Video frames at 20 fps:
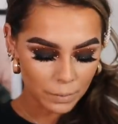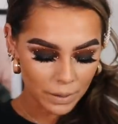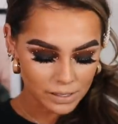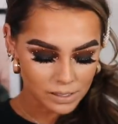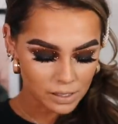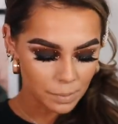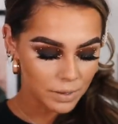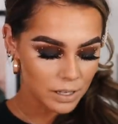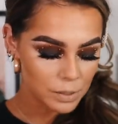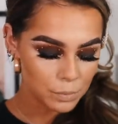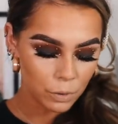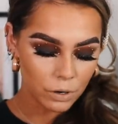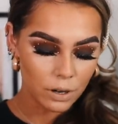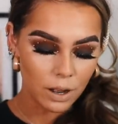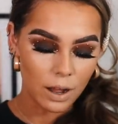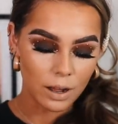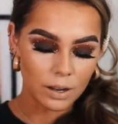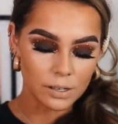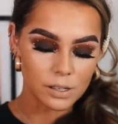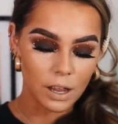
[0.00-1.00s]
the way, some of these
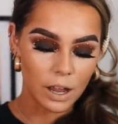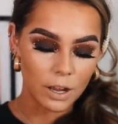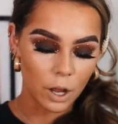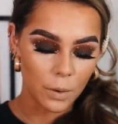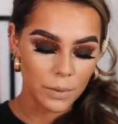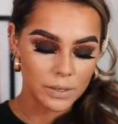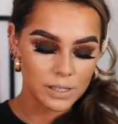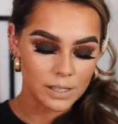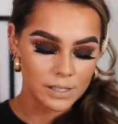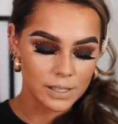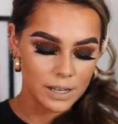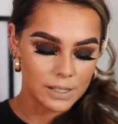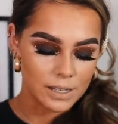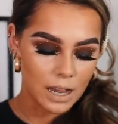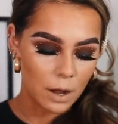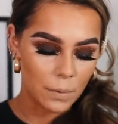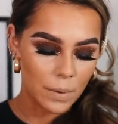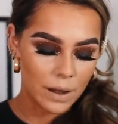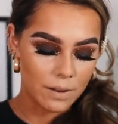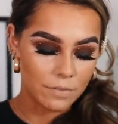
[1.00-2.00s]
products I go into
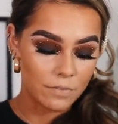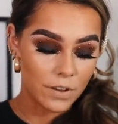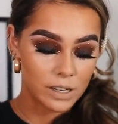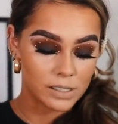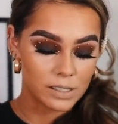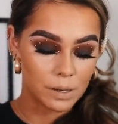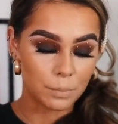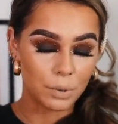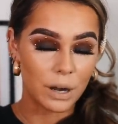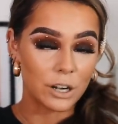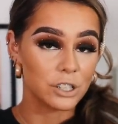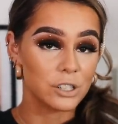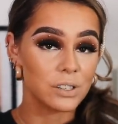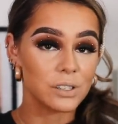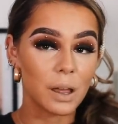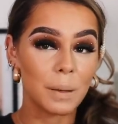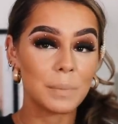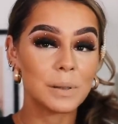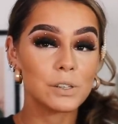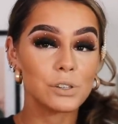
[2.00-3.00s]
detail in a first
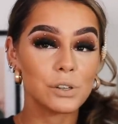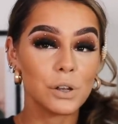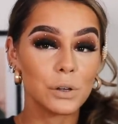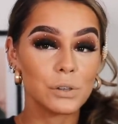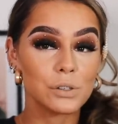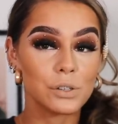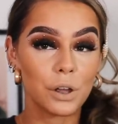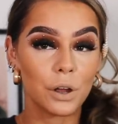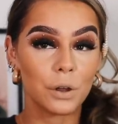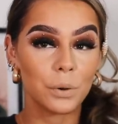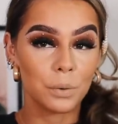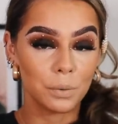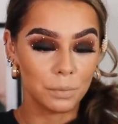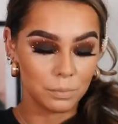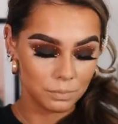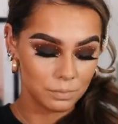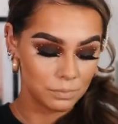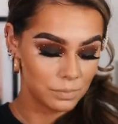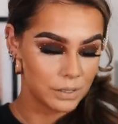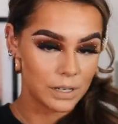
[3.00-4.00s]
impressions coming soon, so
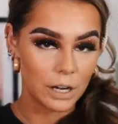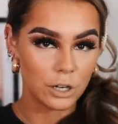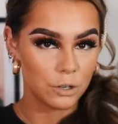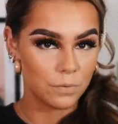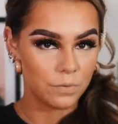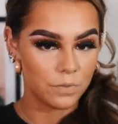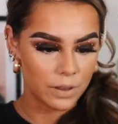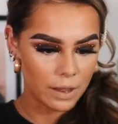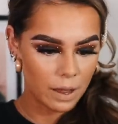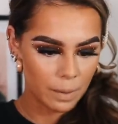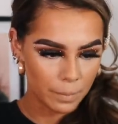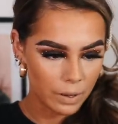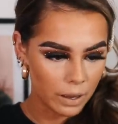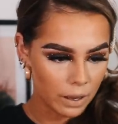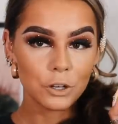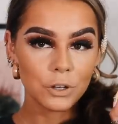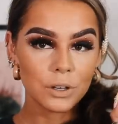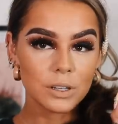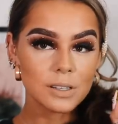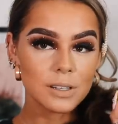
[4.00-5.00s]
tuned for that,
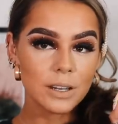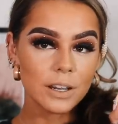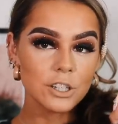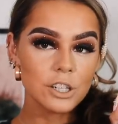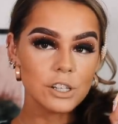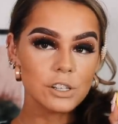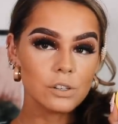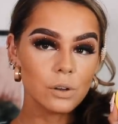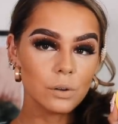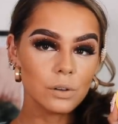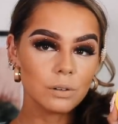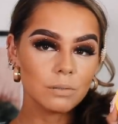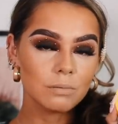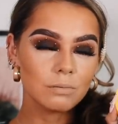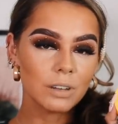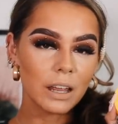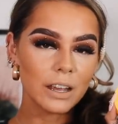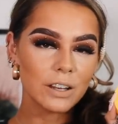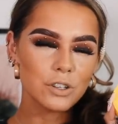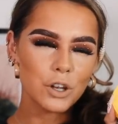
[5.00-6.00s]
but you can see she's not
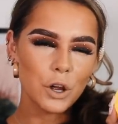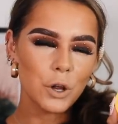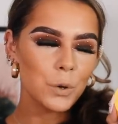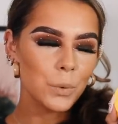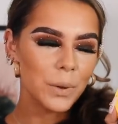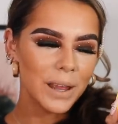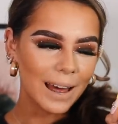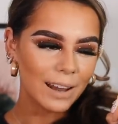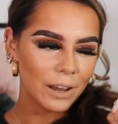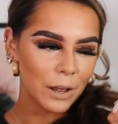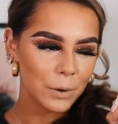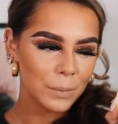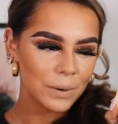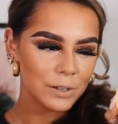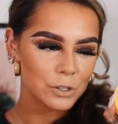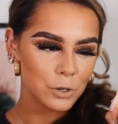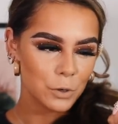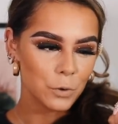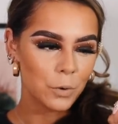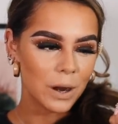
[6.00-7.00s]
like too yellow
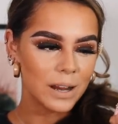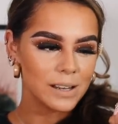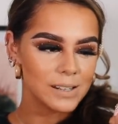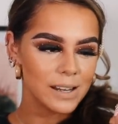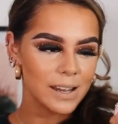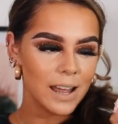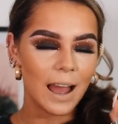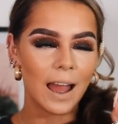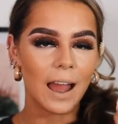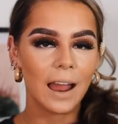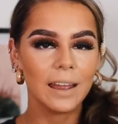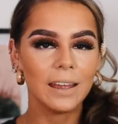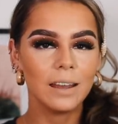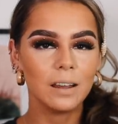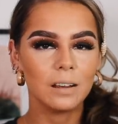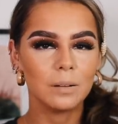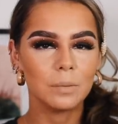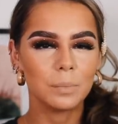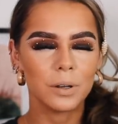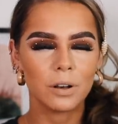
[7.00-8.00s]
and too crazy. I
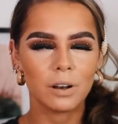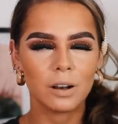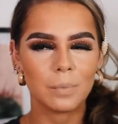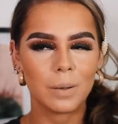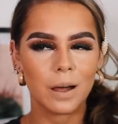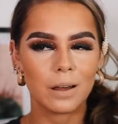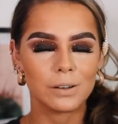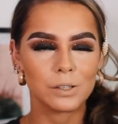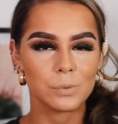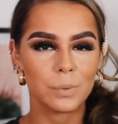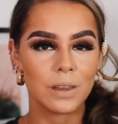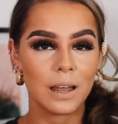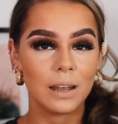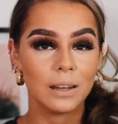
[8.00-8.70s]
hate banana powders when